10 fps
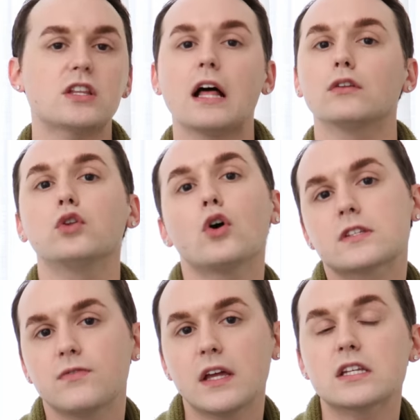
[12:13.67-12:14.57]
that
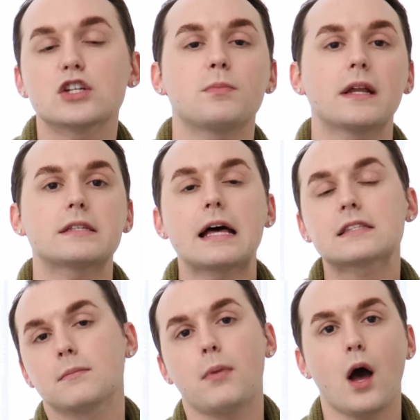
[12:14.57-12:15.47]
looks vintage, but is
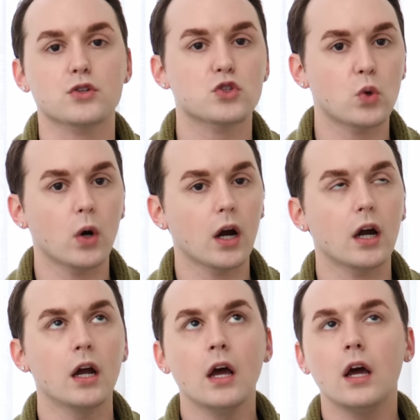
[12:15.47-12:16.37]
at some box
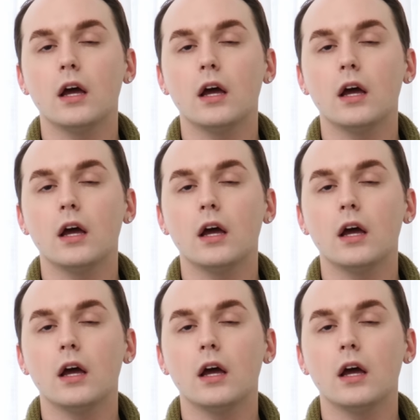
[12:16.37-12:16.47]
store